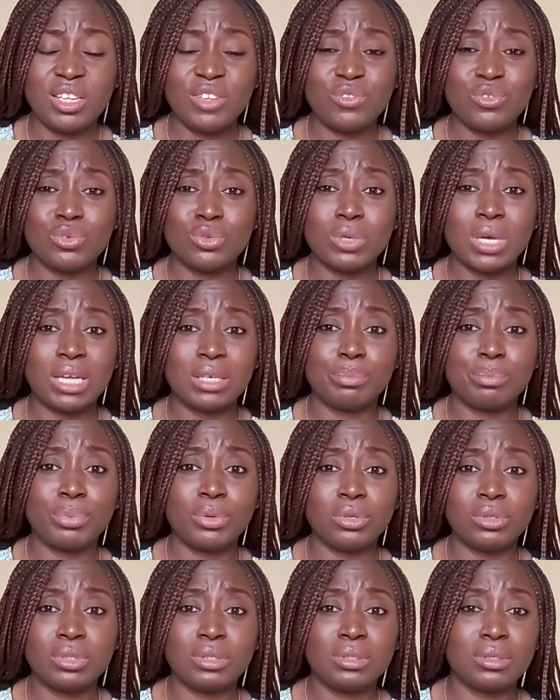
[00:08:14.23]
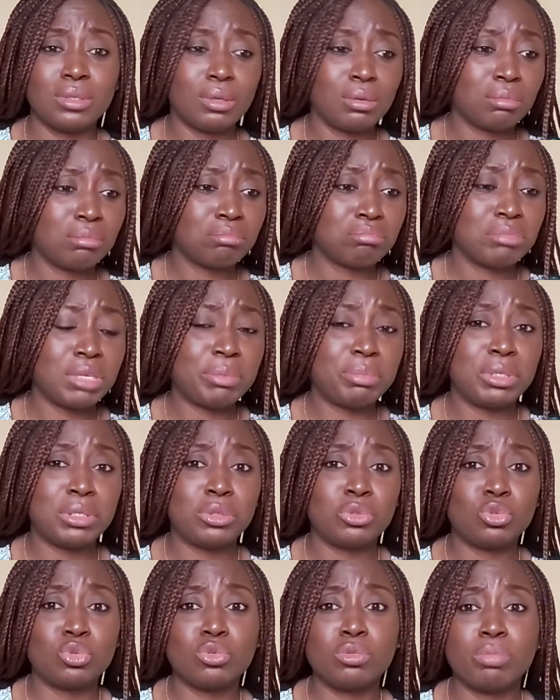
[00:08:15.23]
if you had bought
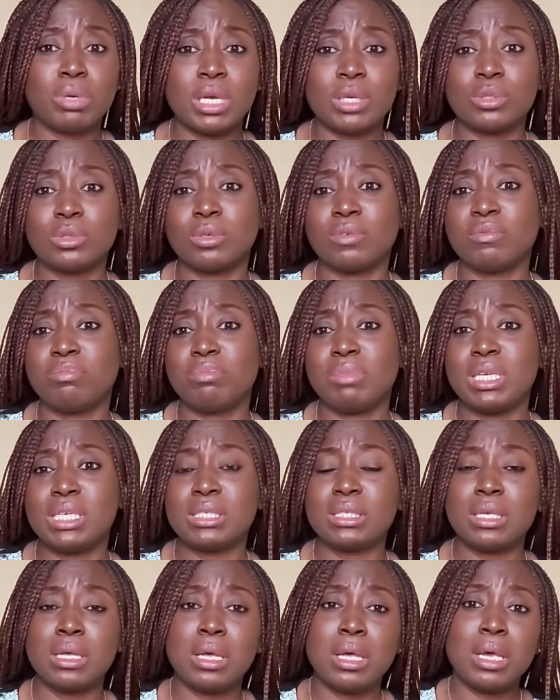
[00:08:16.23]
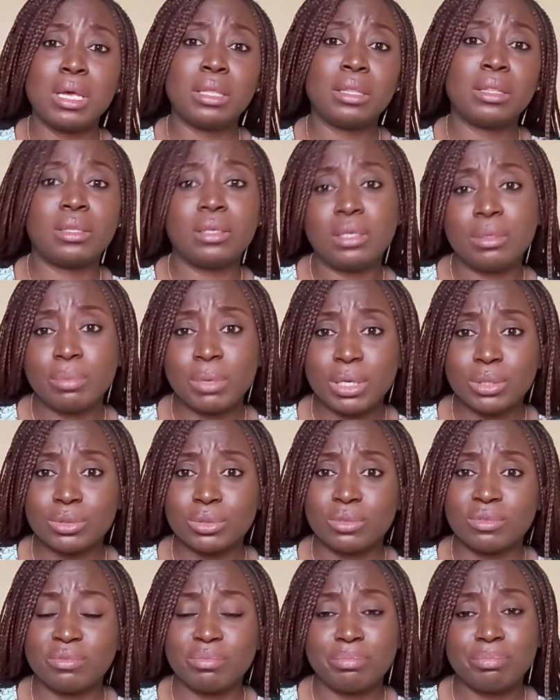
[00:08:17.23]
maybe 2 bags of maize, 3 bags
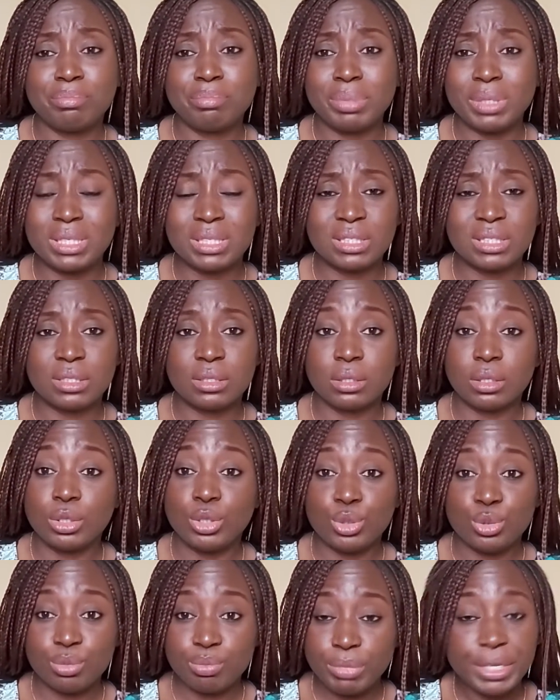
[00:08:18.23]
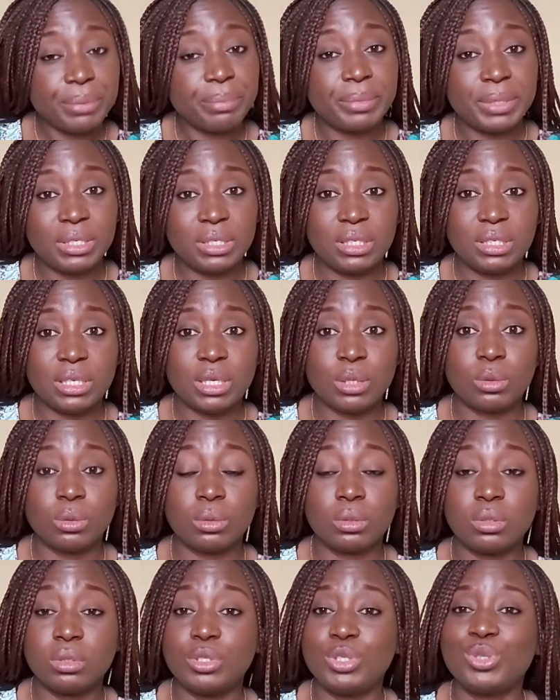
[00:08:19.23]
of beans, you make money now.